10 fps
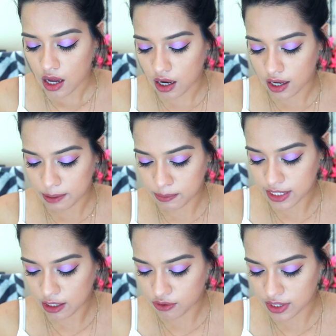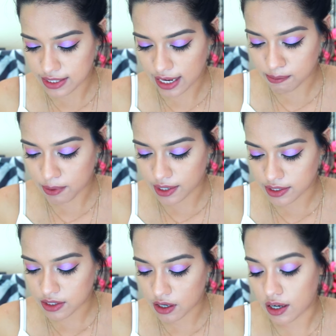Let me tell you the exact
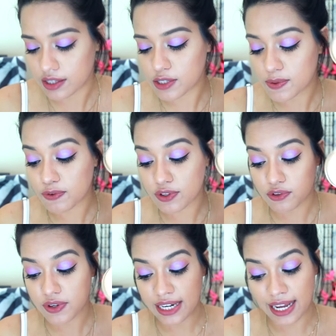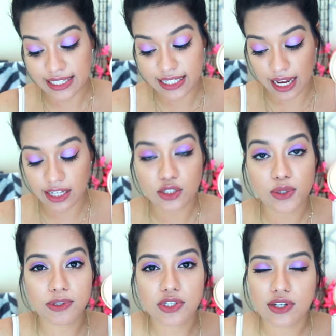price. This was for $399,
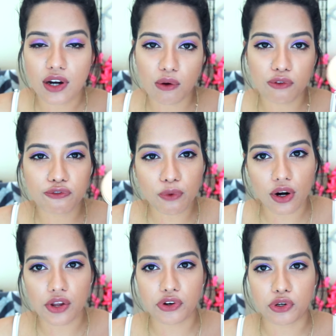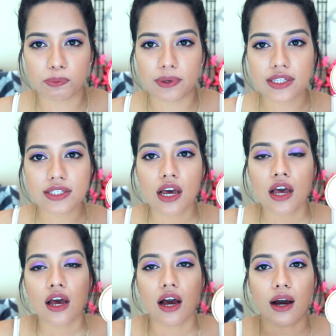so which is around 400 rupees.
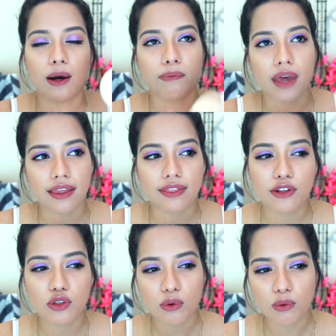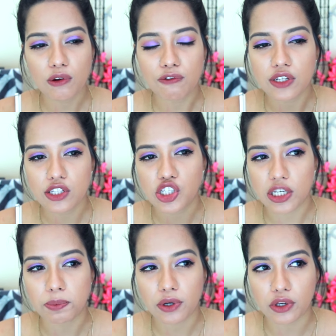I don't know if it is
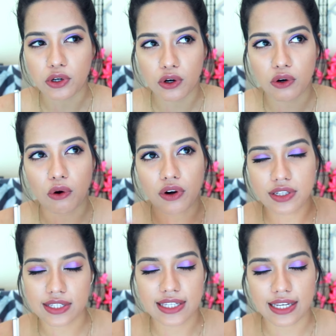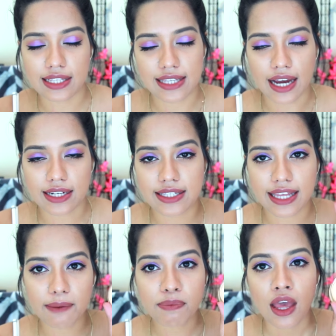cheaper here or it's the exact
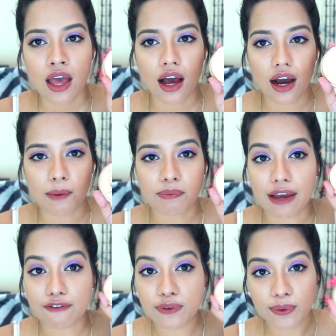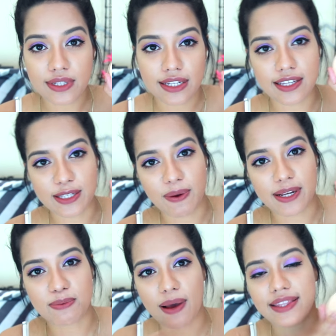same. I've used this one
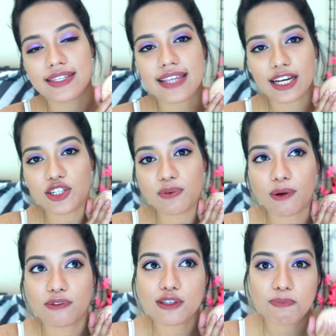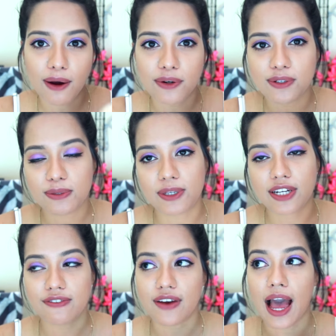as well. This is actually one of those powders which
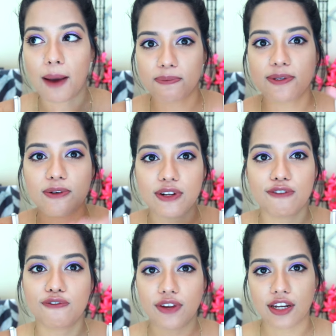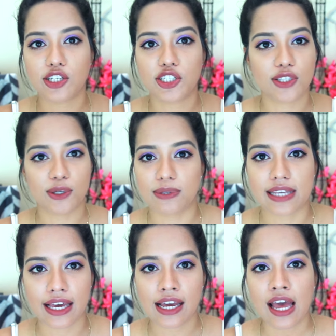I've absolutely finished
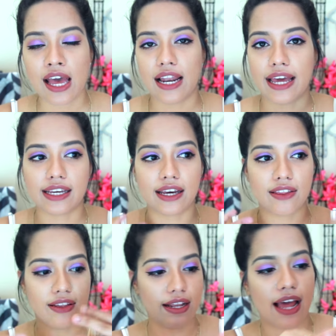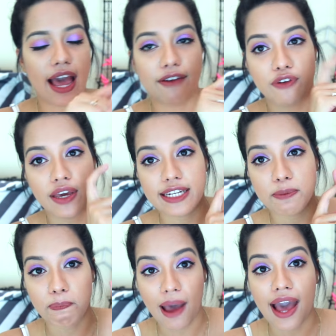using. Like, I've
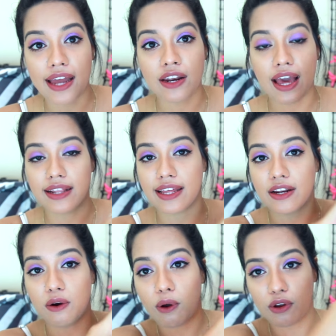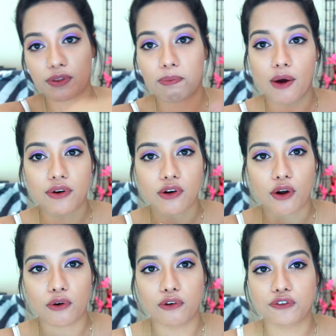hit pan and then all of the powder
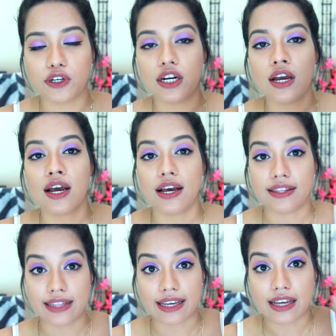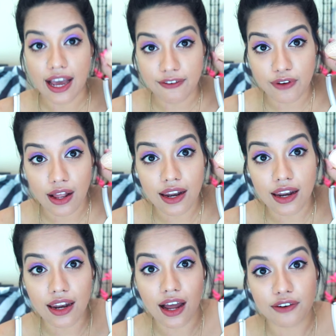got over. Like, I've
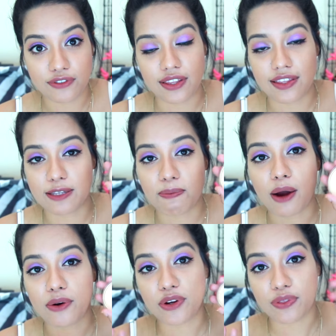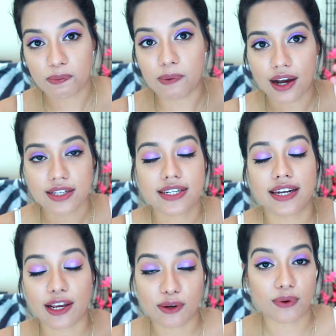loved this powder in the past,
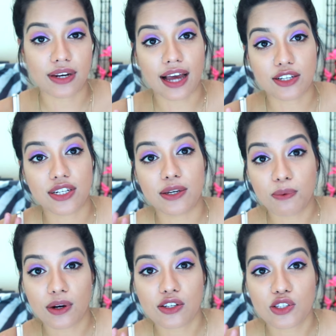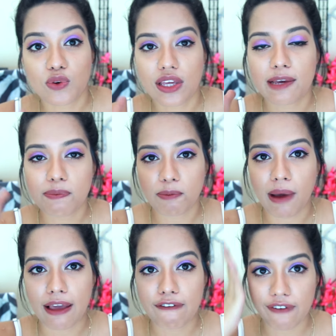and I know it actually works to keep
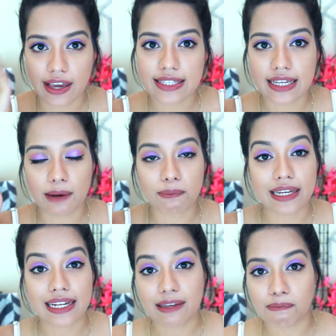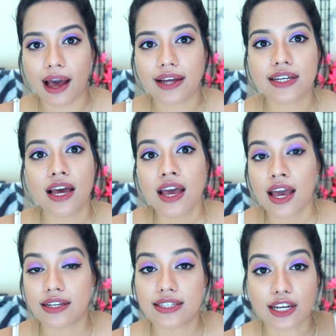my face completely matte,
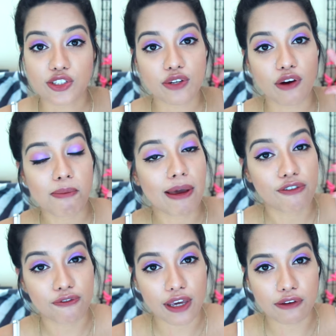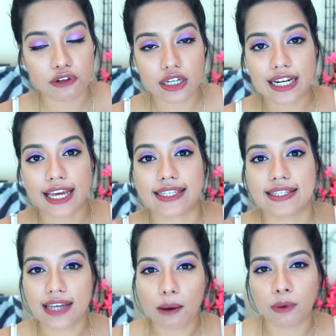and it's actually one of my favorite like
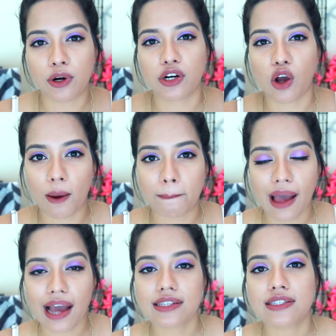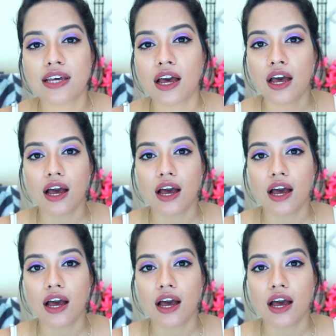summer compacts